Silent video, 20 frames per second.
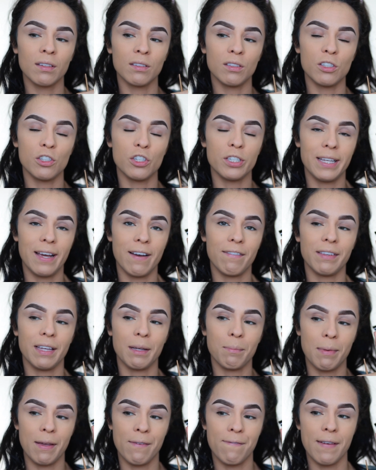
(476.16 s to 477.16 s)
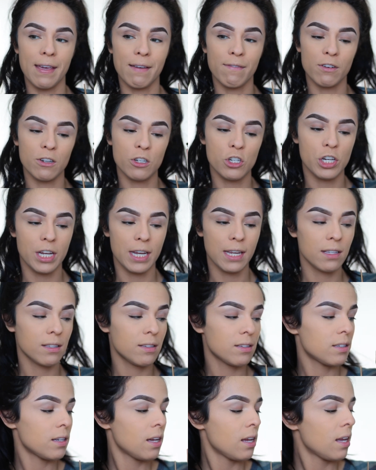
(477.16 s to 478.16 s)
to just have like my favorite
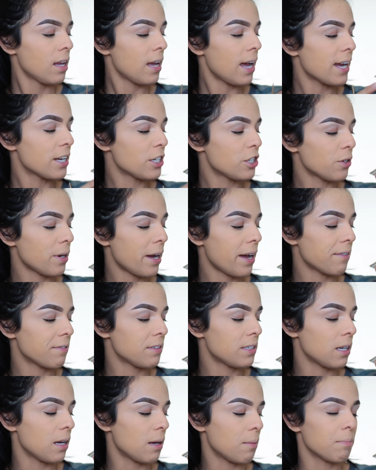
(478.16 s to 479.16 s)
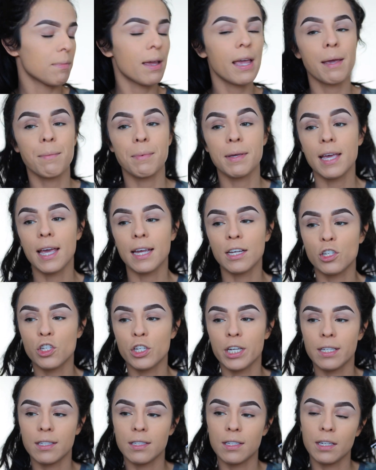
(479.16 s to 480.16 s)
shades. I do have some ABH
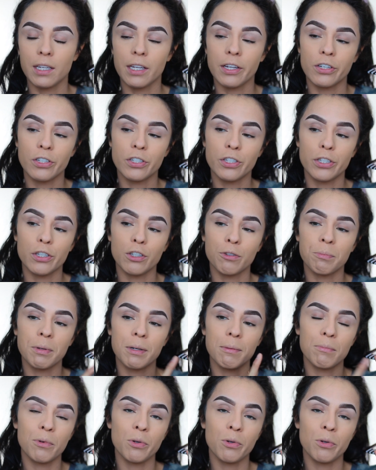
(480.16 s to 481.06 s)
shades in here too, but